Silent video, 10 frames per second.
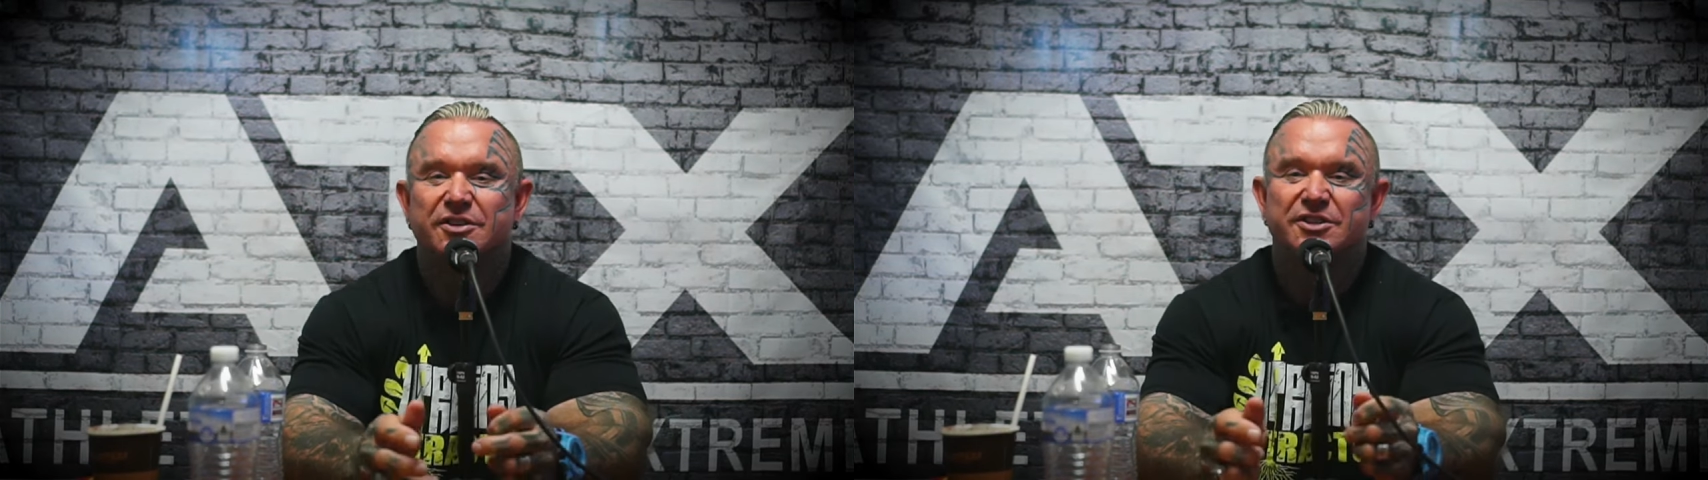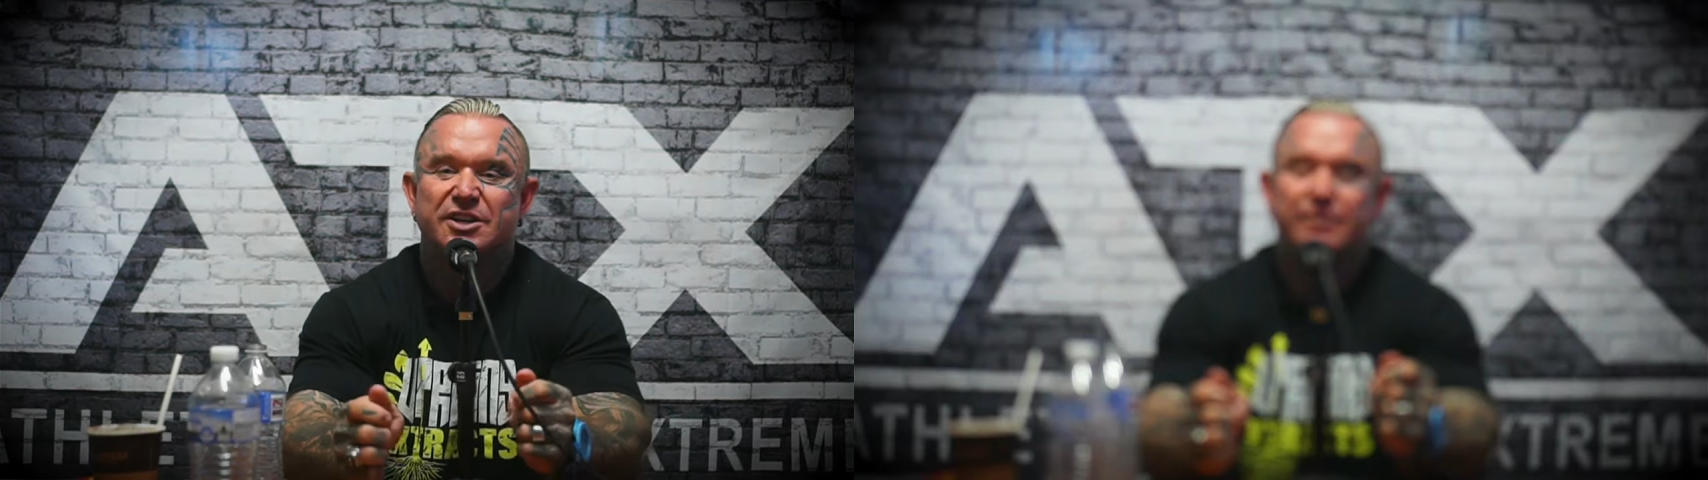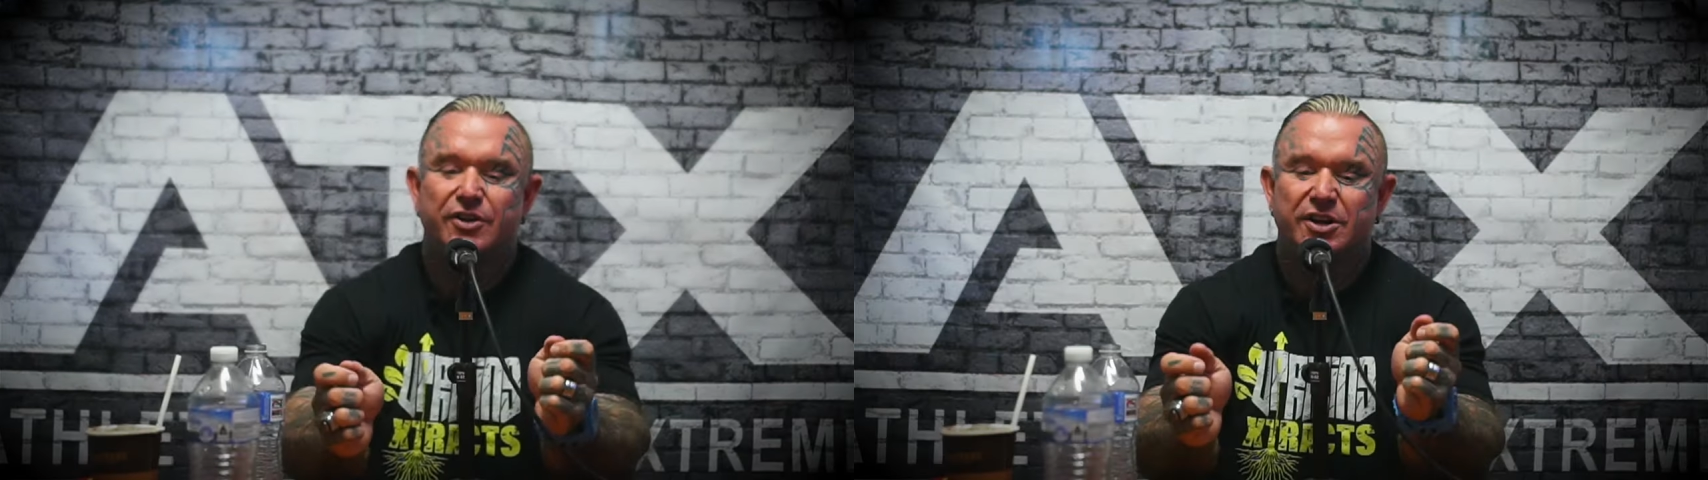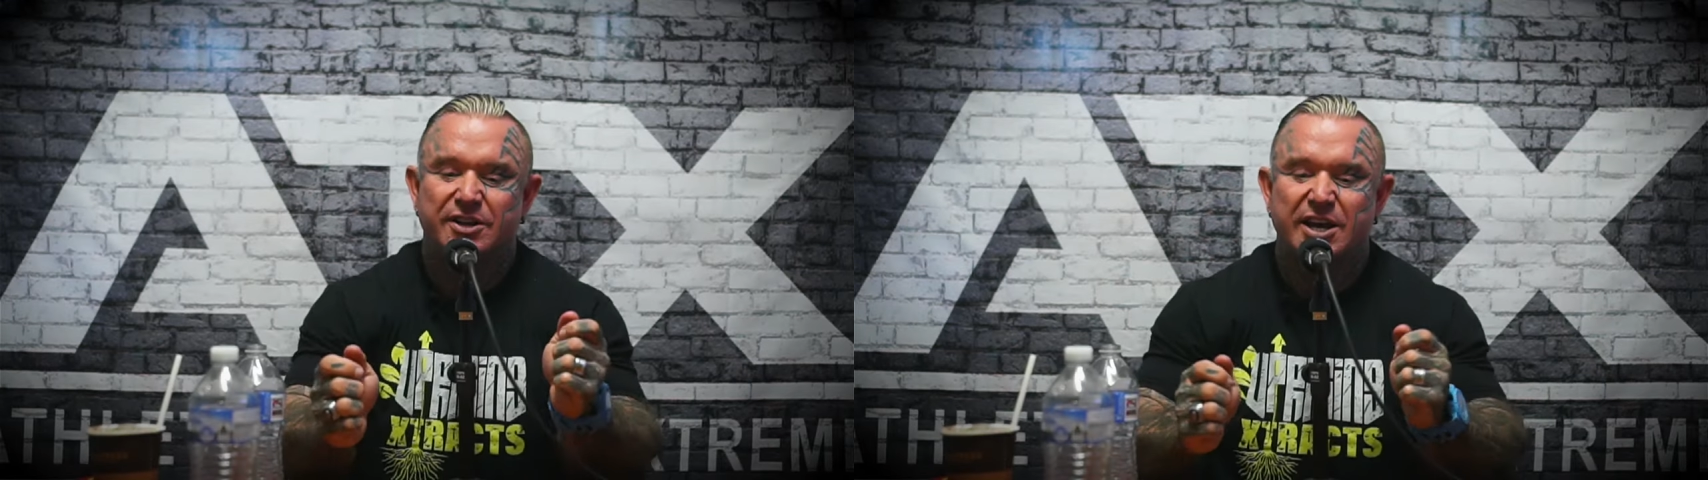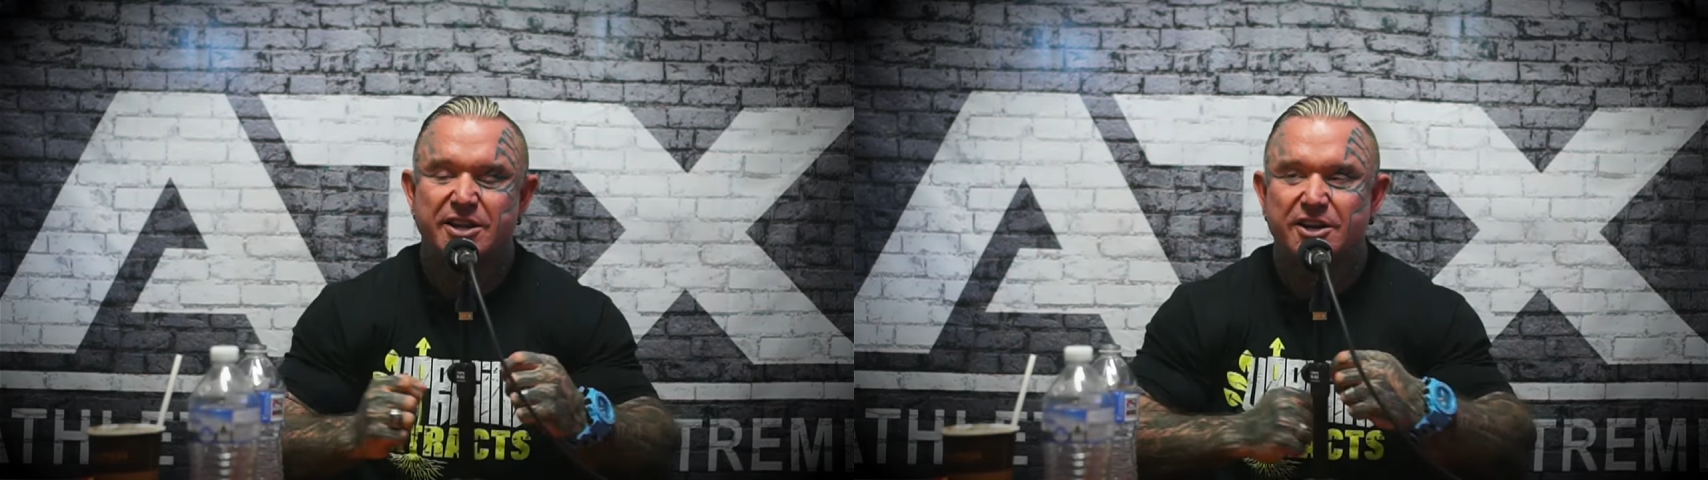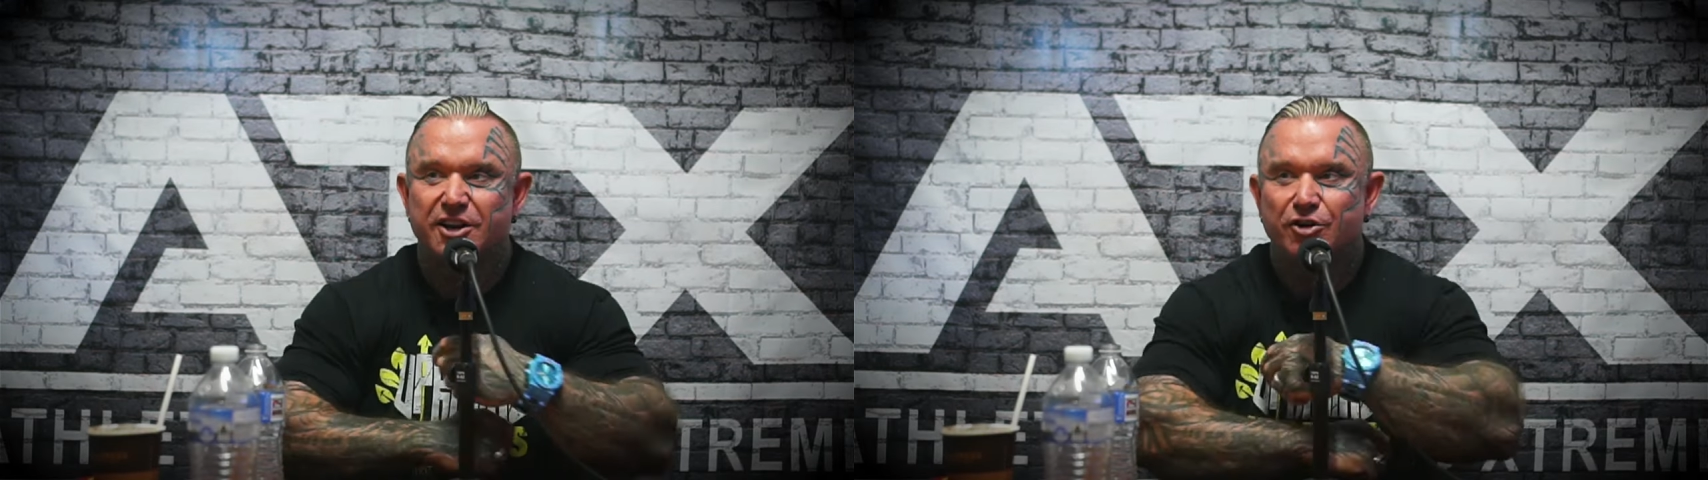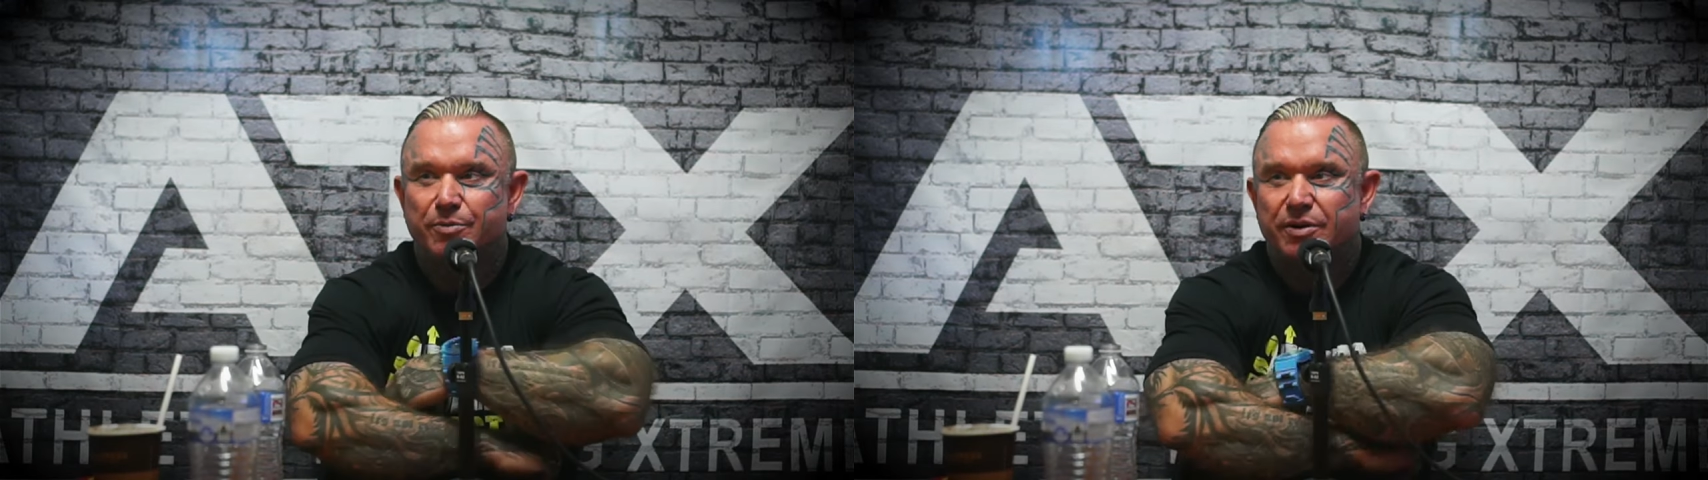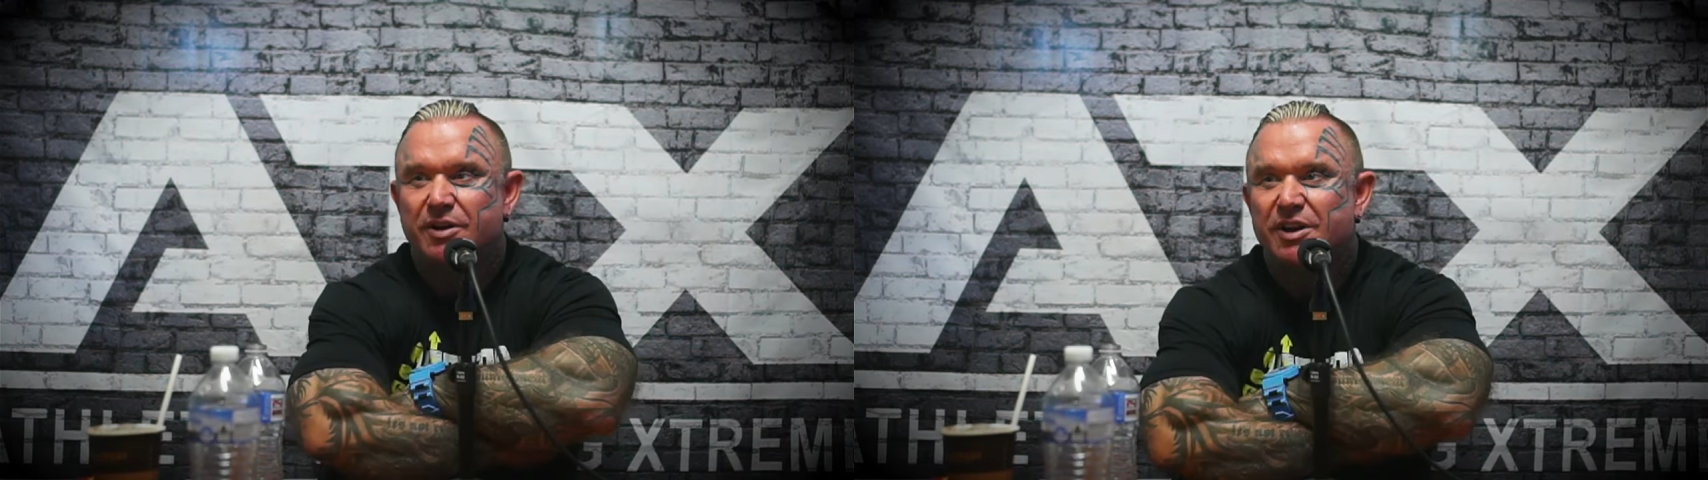and stuff you can take that
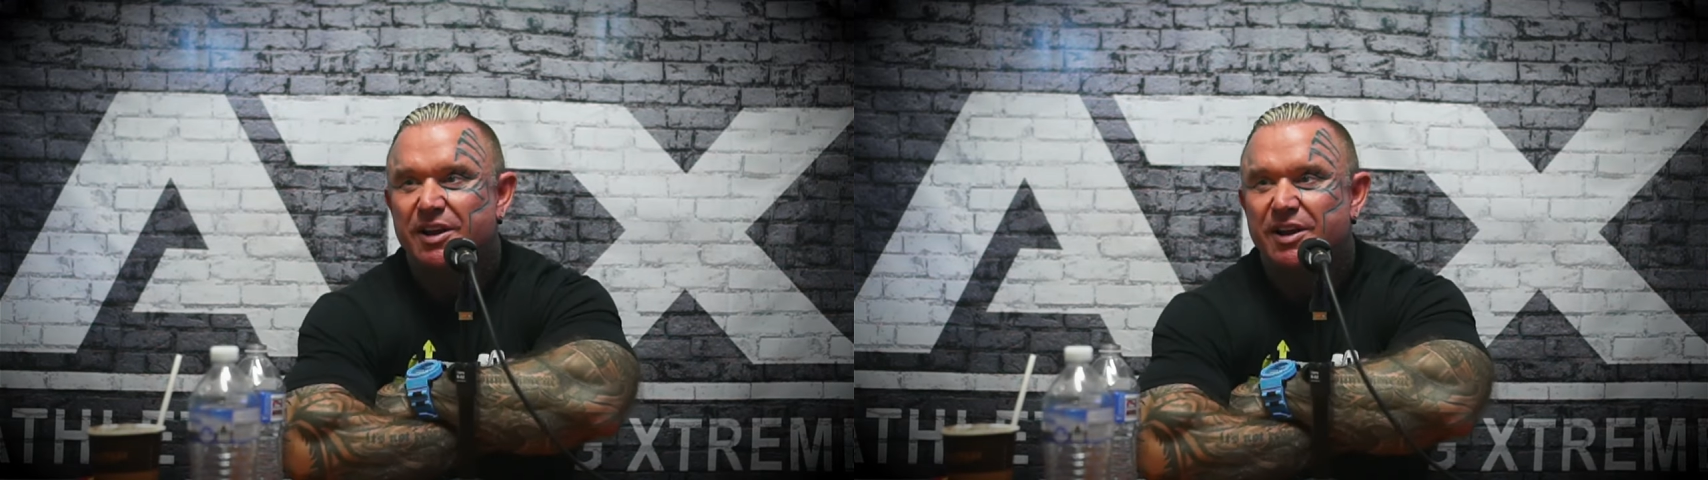help. Yeah.